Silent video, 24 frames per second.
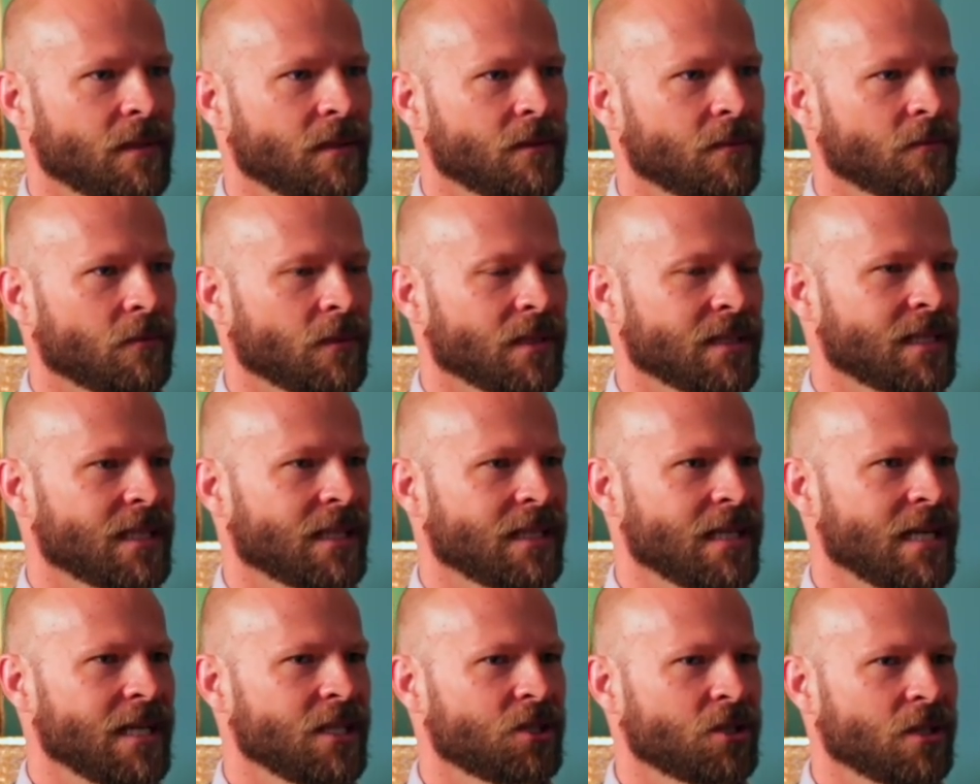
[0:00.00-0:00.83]

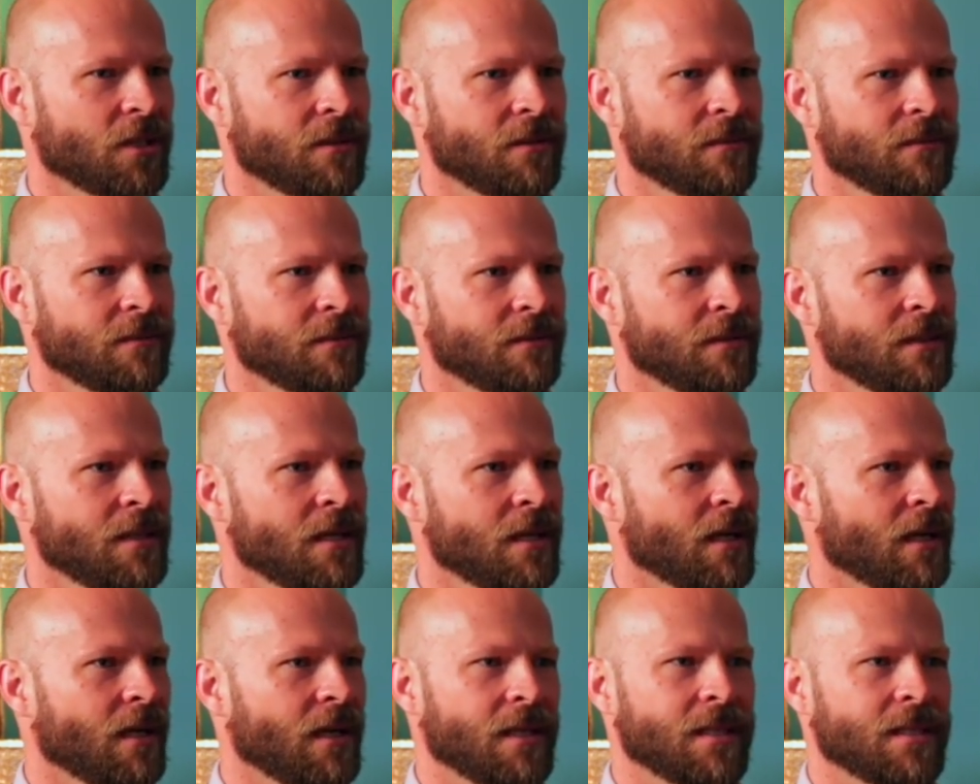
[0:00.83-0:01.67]
resignation
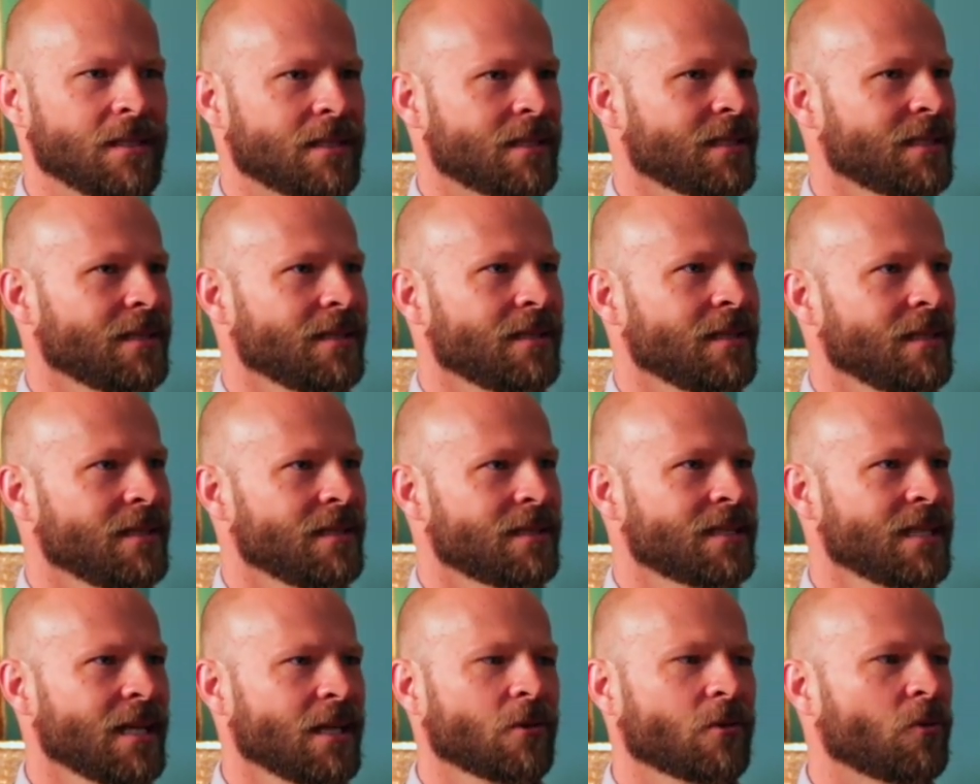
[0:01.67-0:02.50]
is
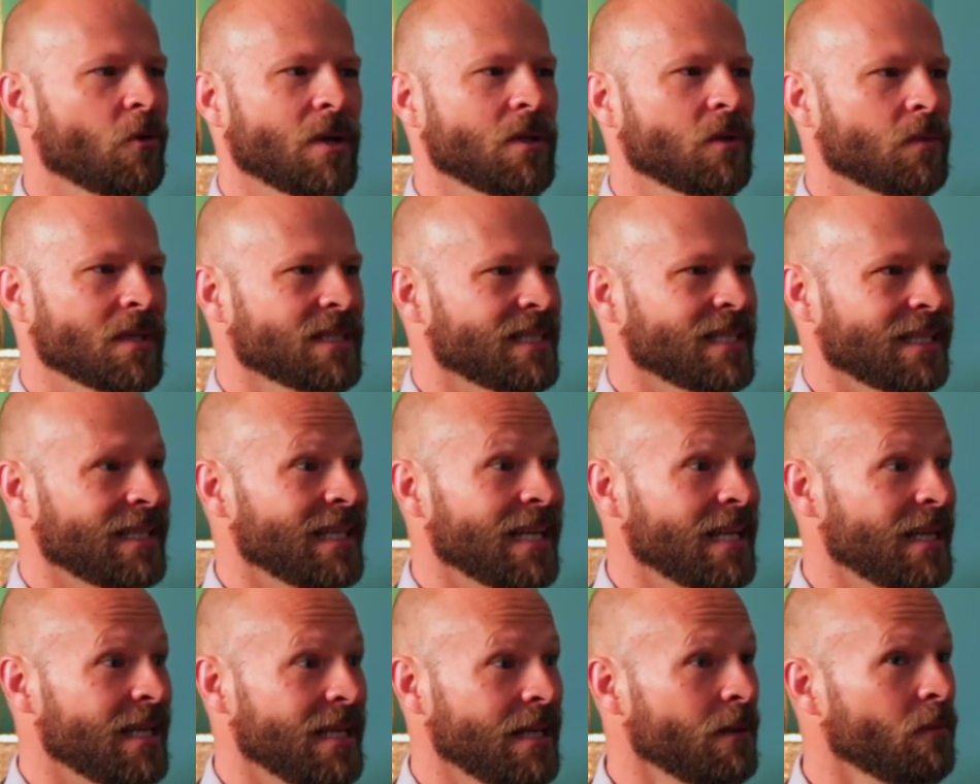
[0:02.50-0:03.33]
it's yeah, not a great resignation.
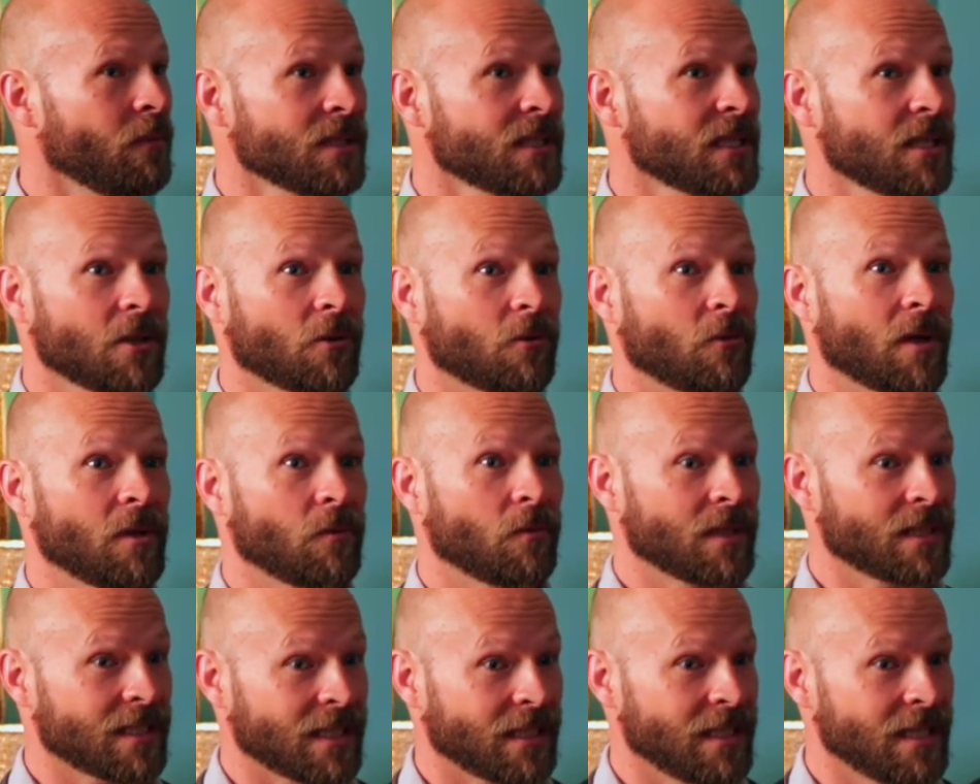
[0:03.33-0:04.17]
Right. It wasn't a great
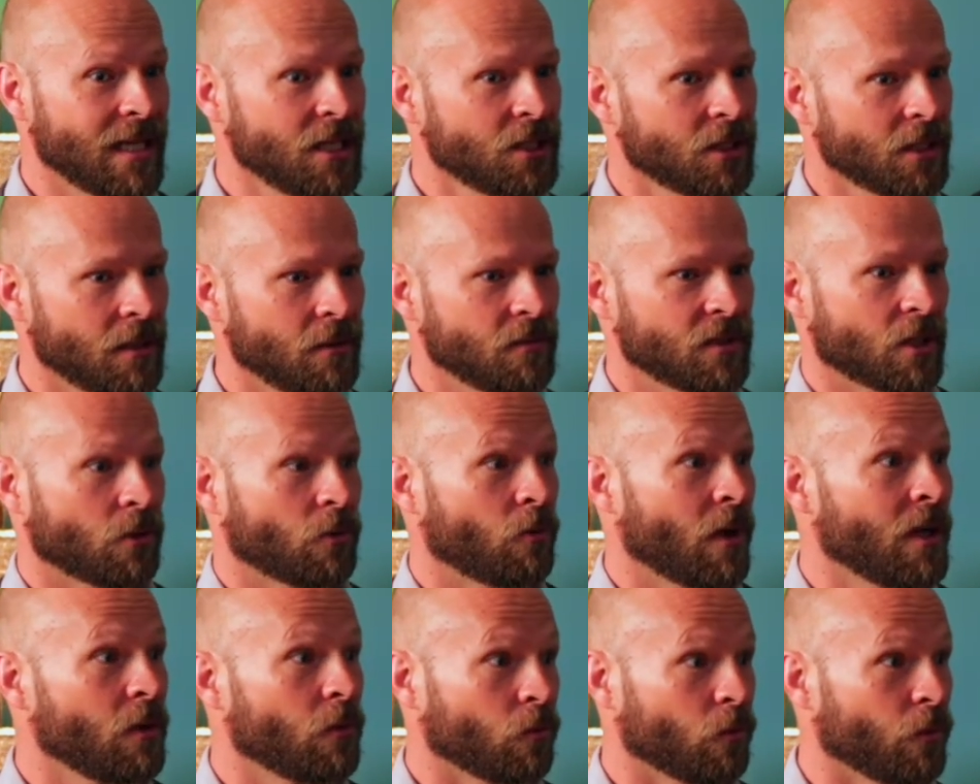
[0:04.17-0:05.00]
resignation. It was a
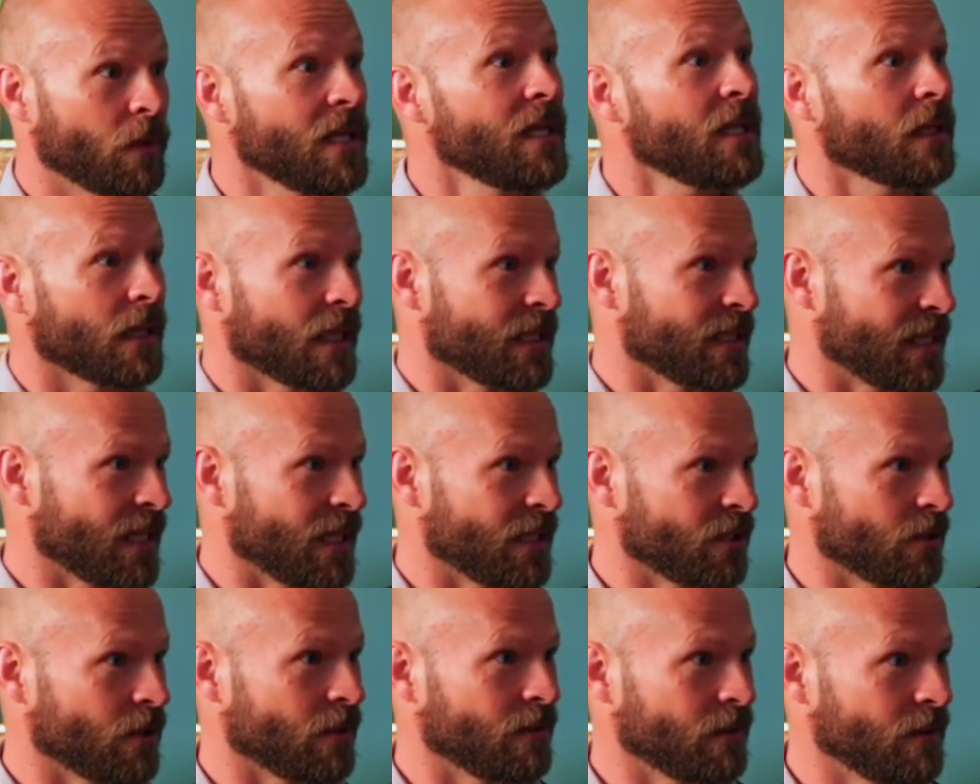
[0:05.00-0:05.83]
great
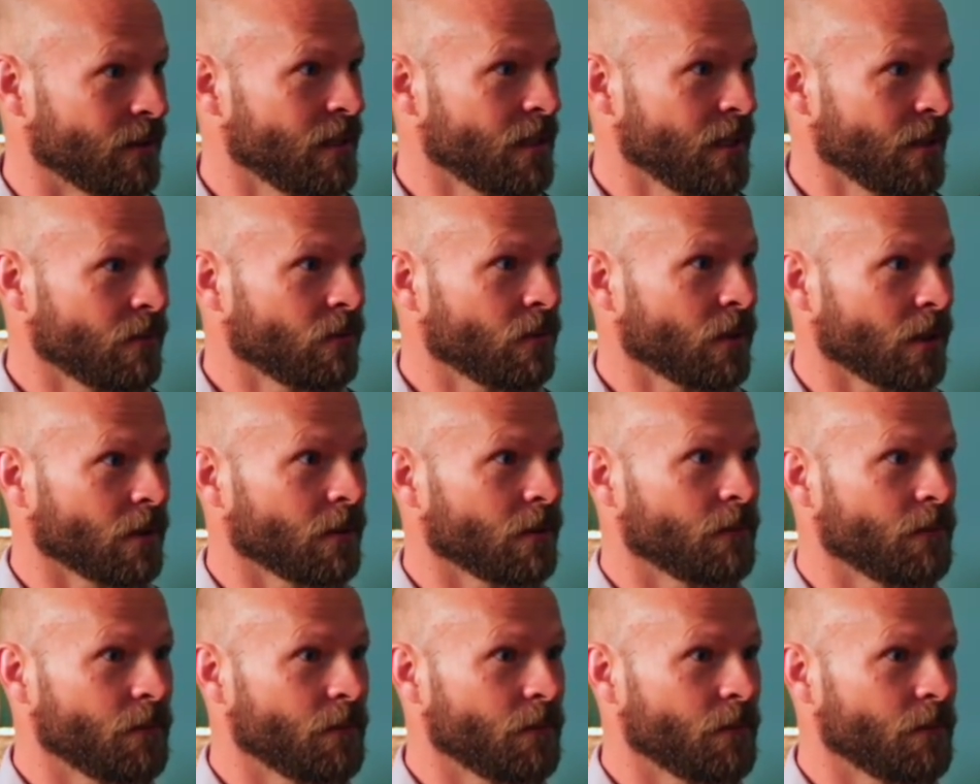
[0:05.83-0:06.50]
realization. Right. Where